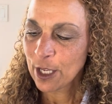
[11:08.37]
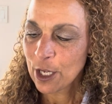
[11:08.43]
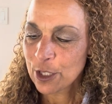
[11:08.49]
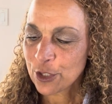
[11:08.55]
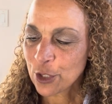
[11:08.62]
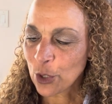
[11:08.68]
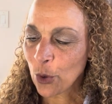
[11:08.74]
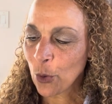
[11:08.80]

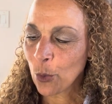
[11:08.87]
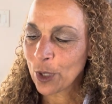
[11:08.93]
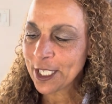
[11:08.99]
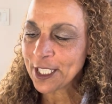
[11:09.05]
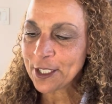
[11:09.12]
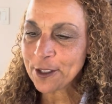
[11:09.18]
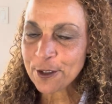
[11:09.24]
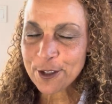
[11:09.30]
So what
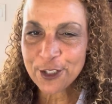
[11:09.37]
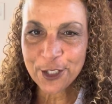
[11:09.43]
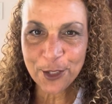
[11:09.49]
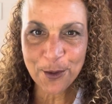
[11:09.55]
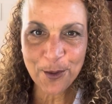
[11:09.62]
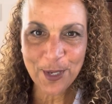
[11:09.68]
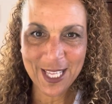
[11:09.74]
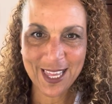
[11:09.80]
do you
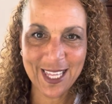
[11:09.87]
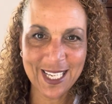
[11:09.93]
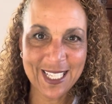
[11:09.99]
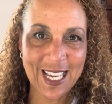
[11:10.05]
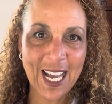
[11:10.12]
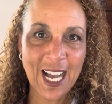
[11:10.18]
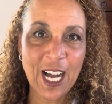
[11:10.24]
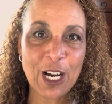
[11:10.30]
do with it?
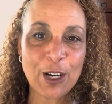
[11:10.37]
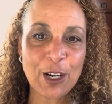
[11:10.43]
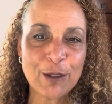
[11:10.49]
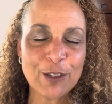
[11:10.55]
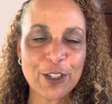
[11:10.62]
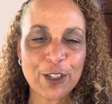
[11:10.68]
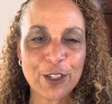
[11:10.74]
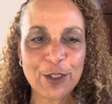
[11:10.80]
How
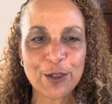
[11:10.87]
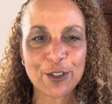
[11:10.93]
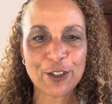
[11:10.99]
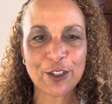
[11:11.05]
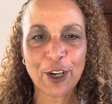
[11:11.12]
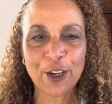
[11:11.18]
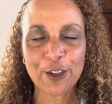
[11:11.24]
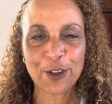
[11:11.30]
do you
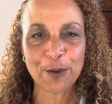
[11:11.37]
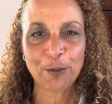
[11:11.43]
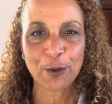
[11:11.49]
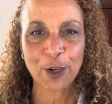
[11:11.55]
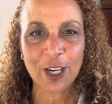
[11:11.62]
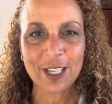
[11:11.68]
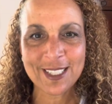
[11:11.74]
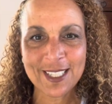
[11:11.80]
start the
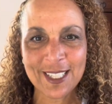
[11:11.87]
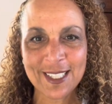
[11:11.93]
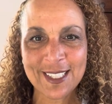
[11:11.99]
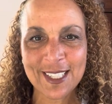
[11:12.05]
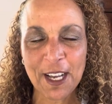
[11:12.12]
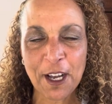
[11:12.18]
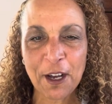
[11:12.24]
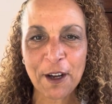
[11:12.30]

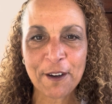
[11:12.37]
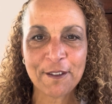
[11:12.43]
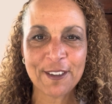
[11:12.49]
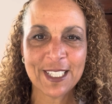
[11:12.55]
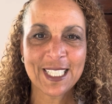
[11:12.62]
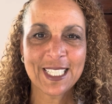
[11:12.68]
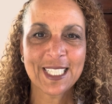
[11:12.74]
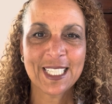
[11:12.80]
process of
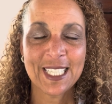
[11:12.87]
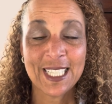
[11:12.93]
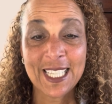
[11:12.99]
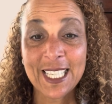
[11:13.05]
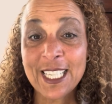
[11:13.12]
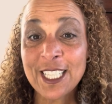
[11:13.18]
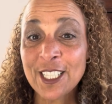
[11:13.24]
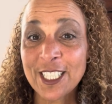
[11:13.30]

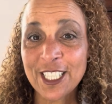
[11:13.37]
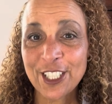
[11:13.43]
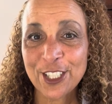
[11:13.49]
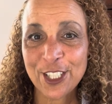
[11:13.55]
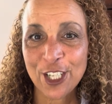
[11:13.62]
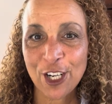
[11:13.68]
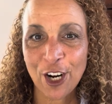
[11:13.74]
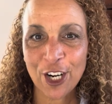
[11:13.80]
healing
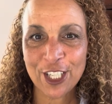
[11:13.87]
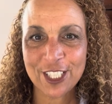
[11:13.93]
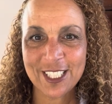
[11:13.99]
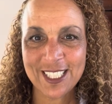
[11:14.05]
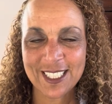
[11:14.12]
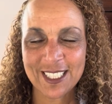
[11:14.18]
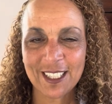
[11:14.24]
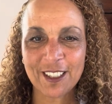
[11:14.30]
your
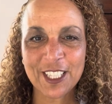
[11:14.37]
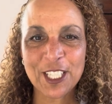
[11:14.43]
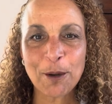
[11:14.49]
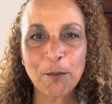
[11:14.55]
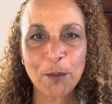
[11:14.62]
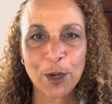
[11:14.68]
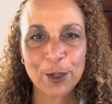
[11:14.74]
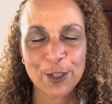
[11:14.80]
heart on the
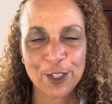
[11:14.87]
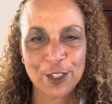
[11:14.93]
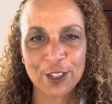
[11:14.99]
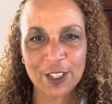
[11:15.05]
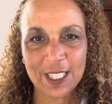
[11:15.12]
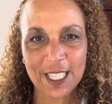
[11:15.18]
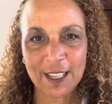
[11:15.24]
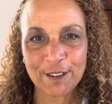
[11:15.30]

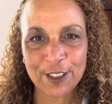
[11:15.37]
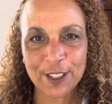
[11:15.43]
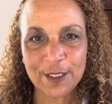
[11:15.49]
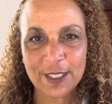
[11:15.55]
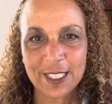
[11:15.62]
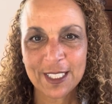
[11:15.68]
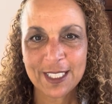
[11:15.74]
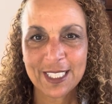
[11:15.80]
emotional level?
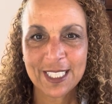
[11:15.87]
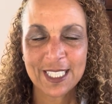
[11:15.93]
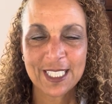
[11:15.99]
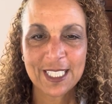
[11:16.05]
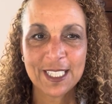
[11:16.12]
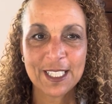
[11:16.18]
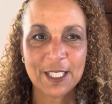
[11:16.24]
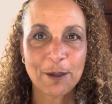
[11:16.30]

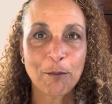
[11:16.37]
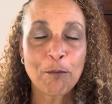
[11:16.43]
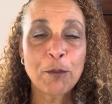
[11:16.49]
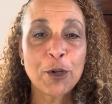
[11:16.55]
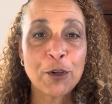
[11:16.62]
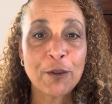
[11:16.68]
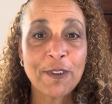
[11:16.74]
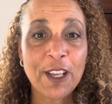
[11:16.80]

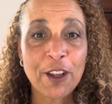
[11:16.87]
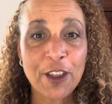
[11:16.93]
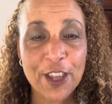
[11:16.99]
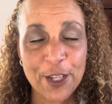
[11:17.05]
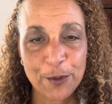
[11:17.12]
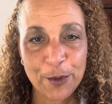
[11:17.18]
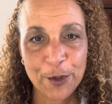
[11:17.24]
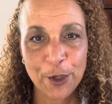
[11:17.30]
Moving
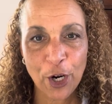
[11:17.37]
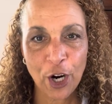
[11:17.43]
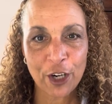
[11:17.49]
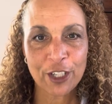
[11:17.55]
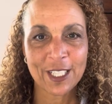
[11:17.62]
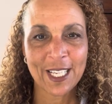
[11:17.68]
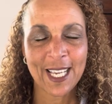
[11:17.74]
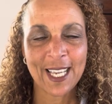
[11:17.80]
through
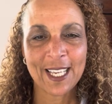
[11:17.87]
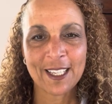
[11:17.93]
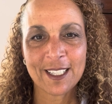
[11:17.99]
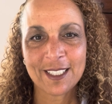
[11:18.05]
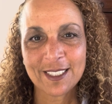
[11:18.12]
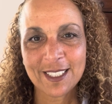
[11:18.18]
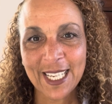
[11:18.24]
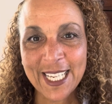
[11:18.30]
heartache
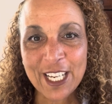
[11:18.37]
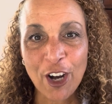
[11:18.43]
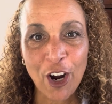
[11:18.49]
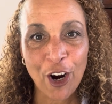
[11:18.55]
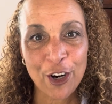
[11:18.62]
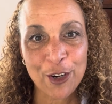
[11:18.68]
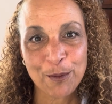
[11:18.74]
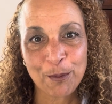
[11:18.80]
and
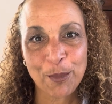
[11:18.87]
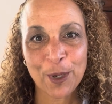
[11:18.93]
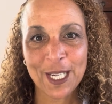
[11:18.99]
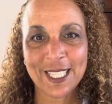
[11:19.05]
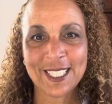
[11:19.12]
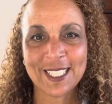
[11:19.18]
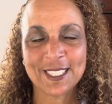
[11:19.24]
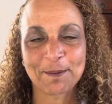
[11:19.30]

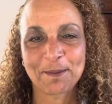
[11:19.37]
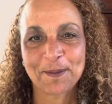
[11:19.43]
heartbreak.